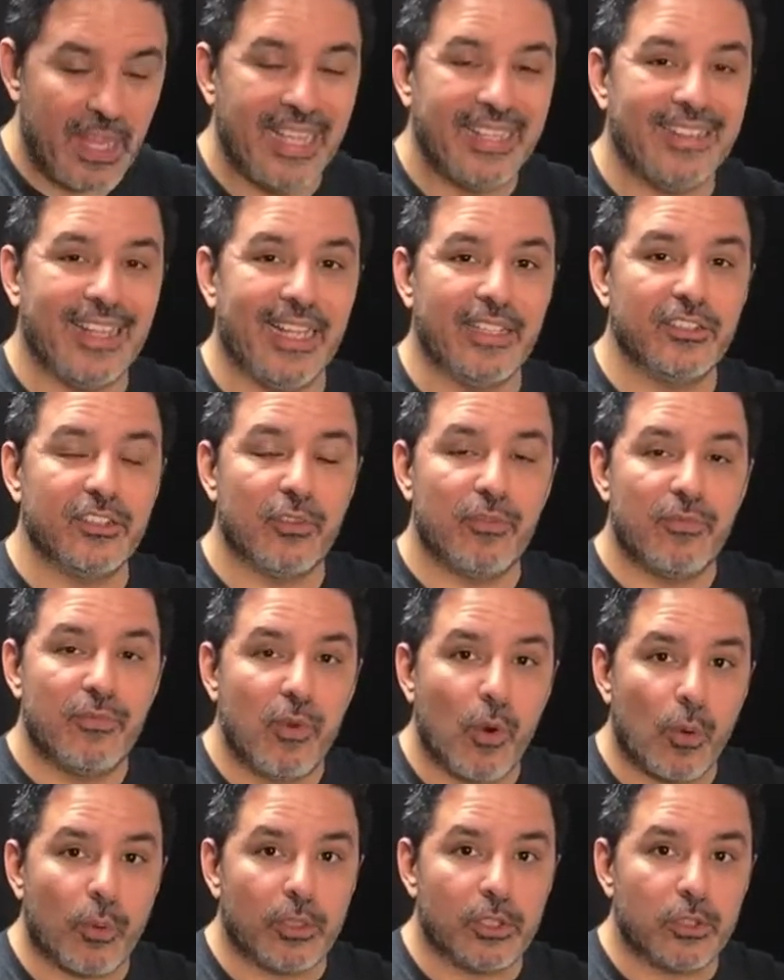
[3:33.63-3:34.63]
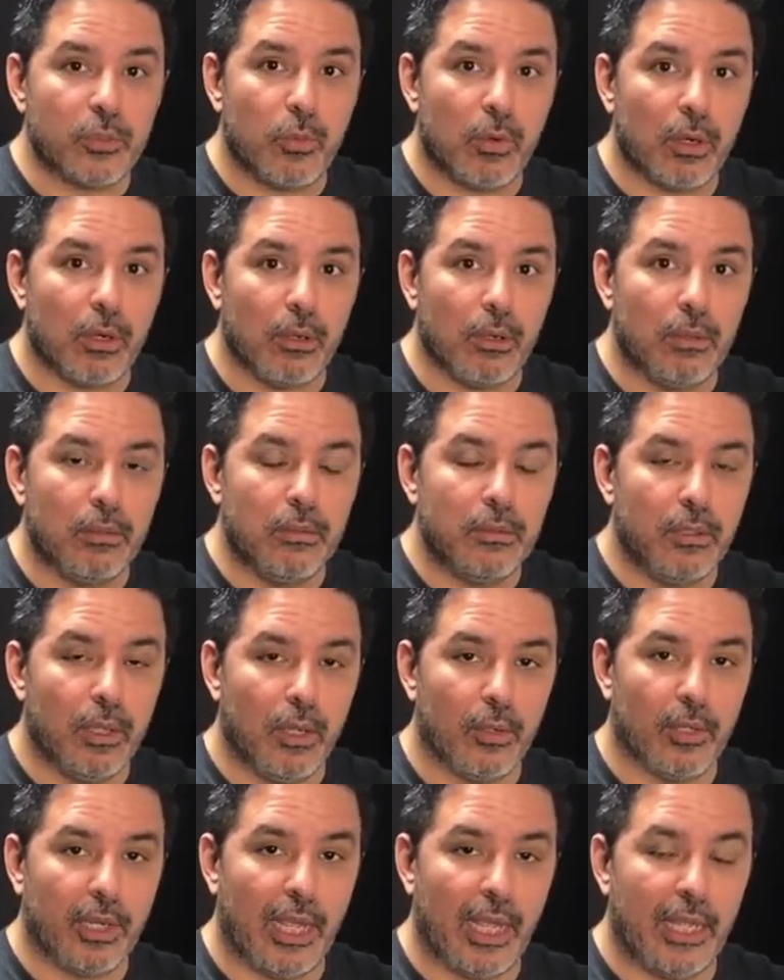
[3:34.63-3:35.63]
That is the forward twirl,
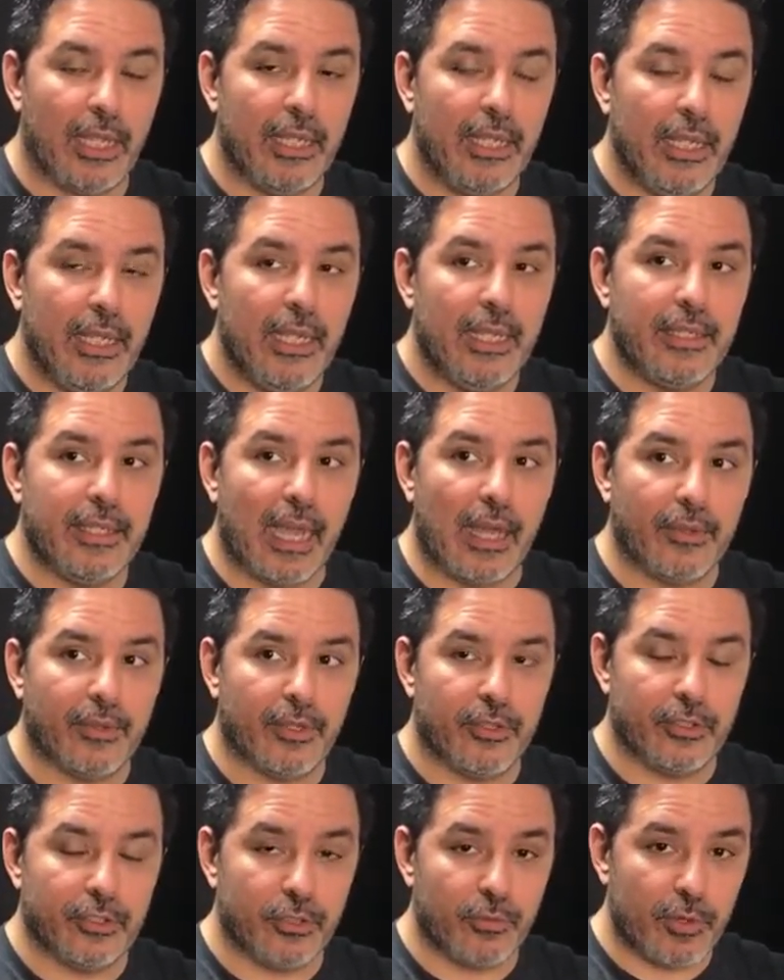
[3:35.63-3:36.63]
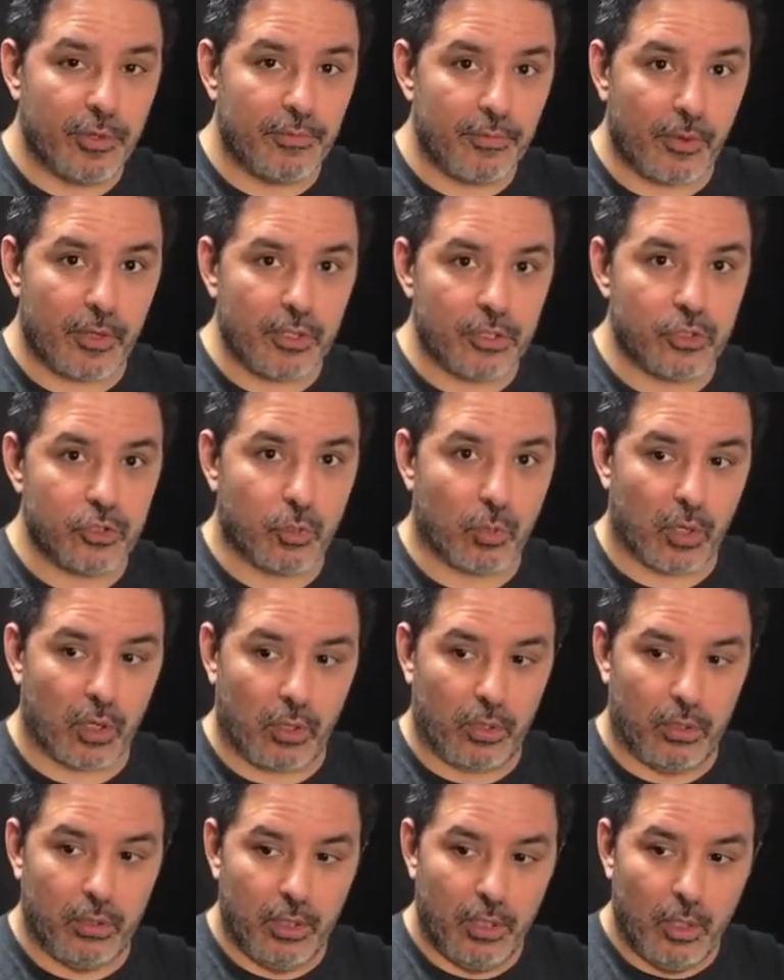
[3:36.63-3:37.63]
okay? Now there is a reverse
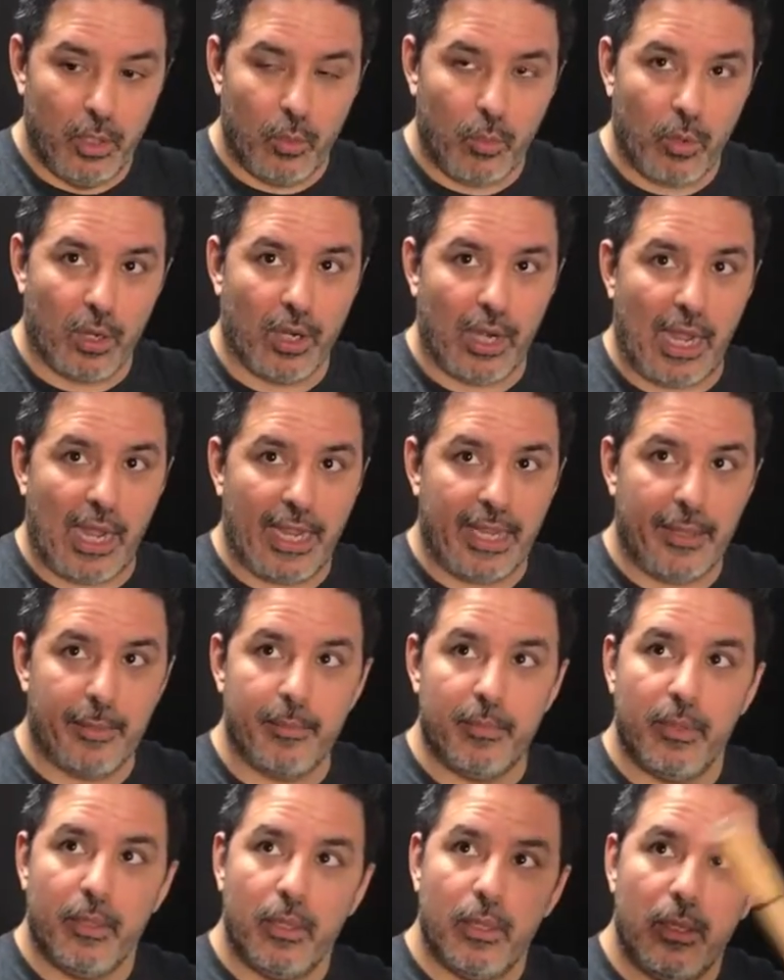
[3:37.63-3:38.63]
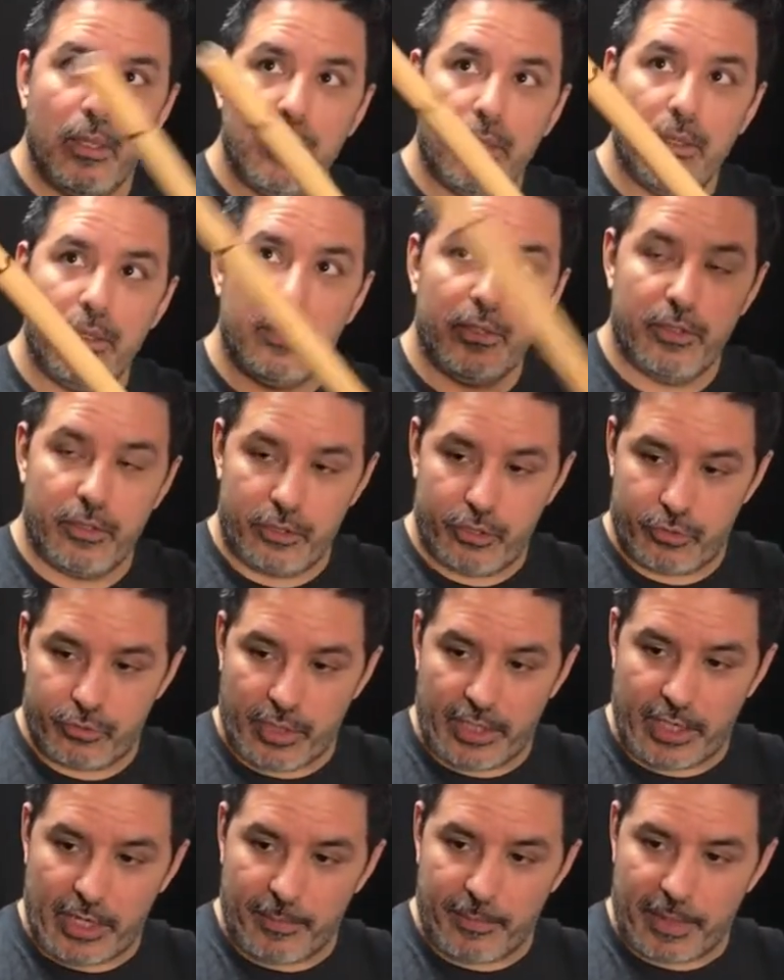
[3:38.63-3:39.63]
twirl where I am
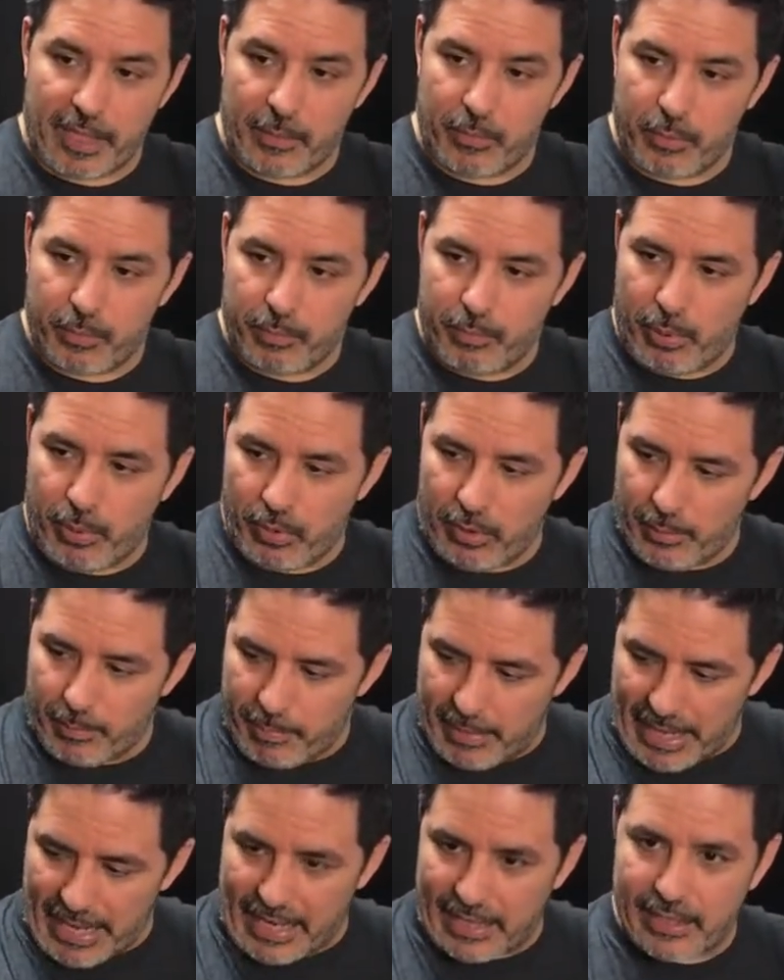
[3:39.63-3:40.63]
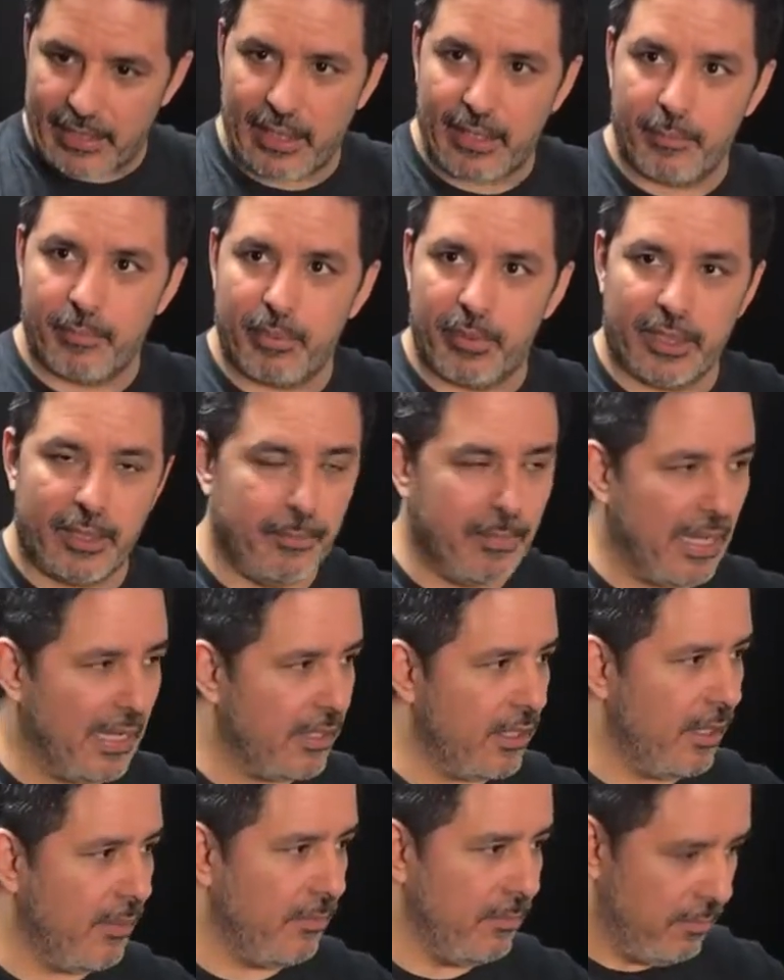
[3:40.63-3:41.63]
straight up, I will pull it back and bring it back
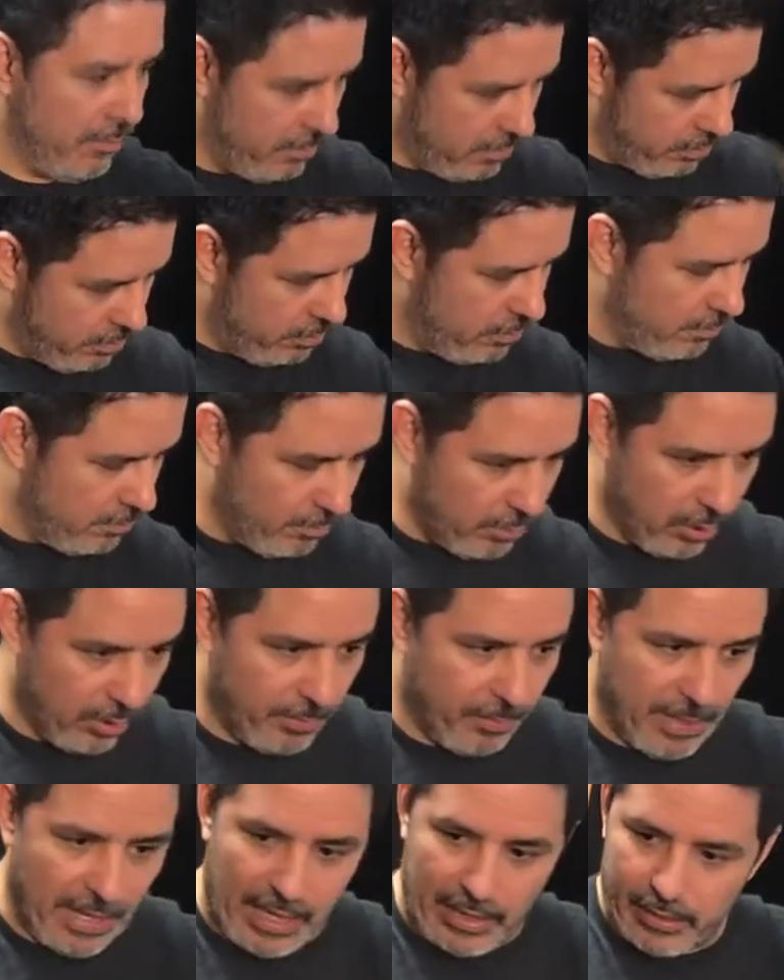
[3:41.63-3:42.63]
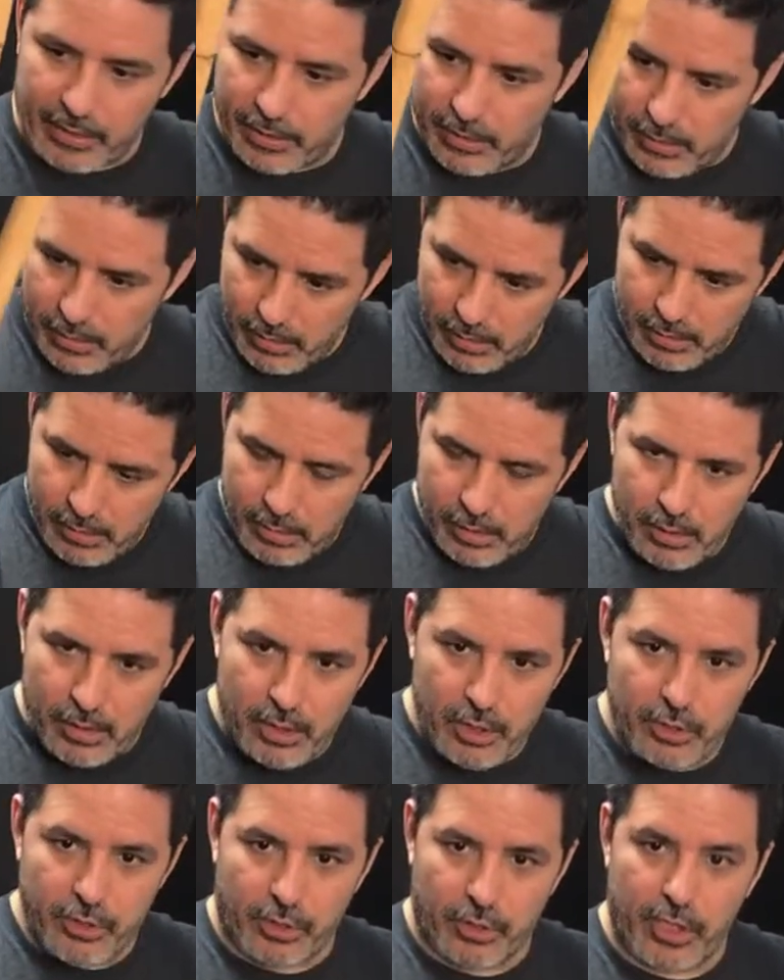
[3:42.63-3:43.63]
up. Pull it back.
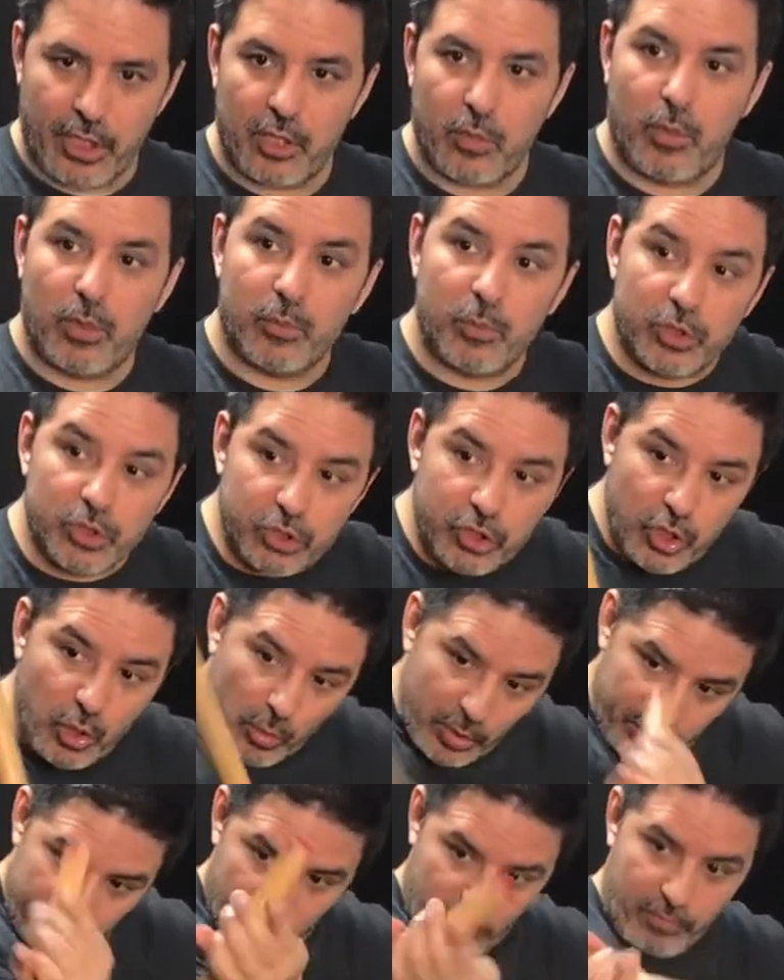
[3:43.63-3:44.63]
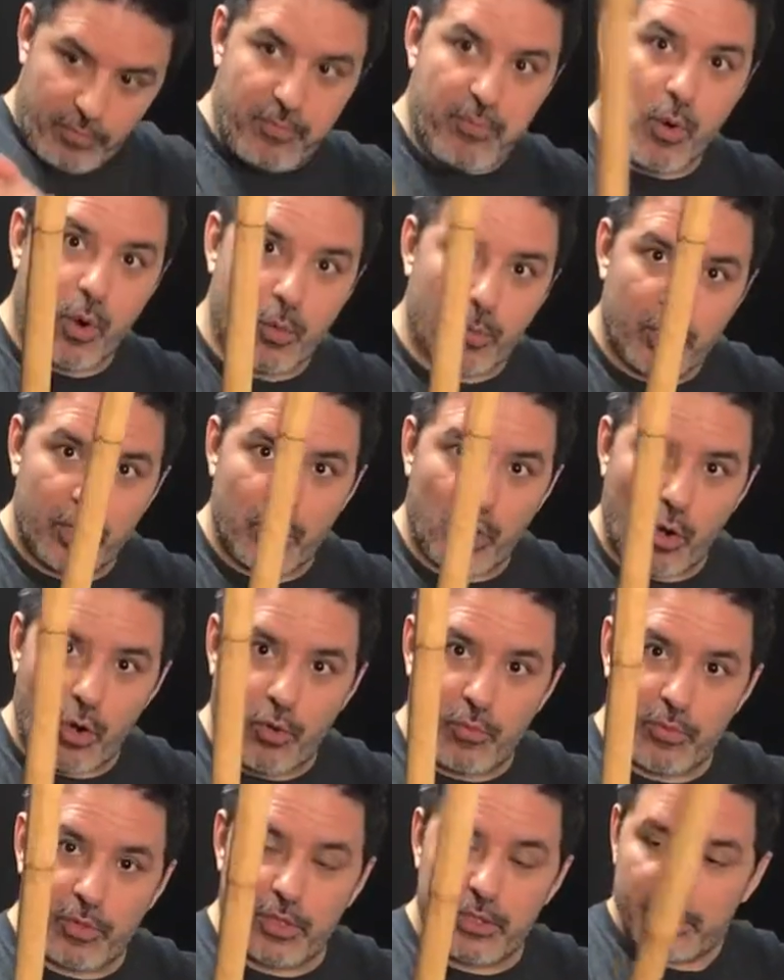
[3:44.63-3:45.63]
So the other one was going forward
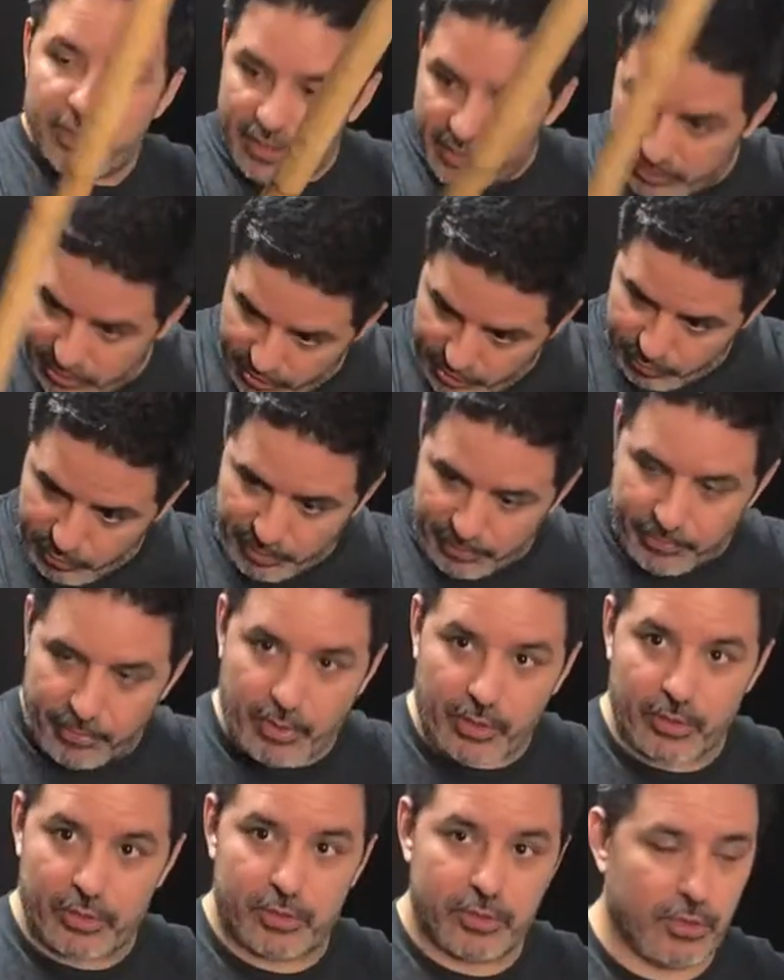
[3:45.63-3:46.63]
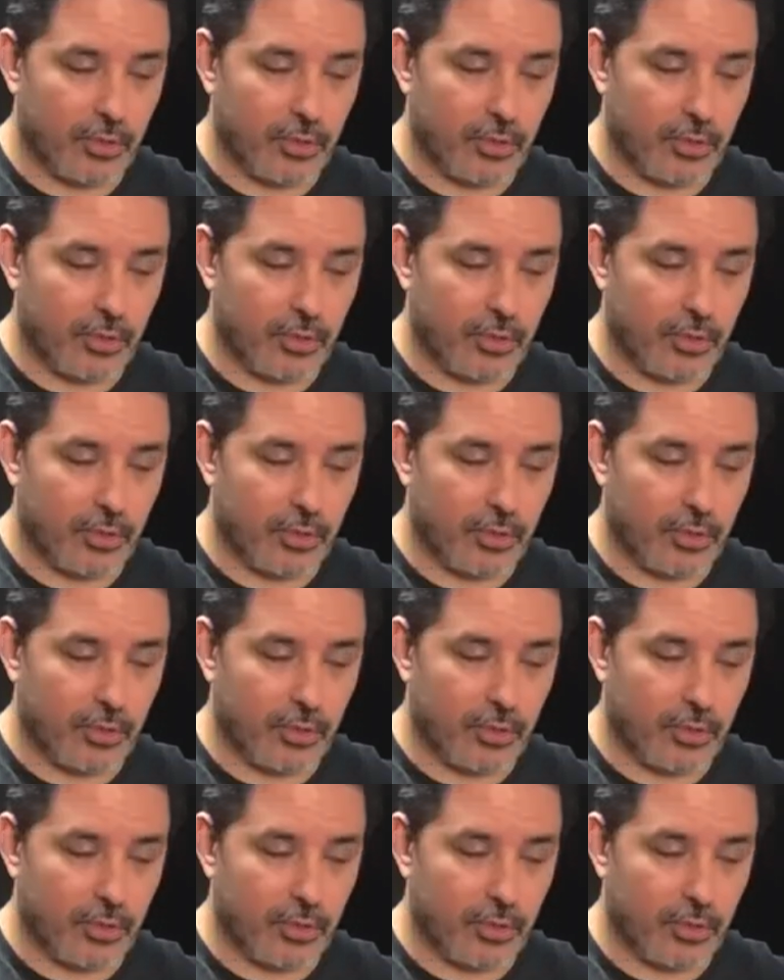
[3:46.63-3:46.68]
over. This is reverse,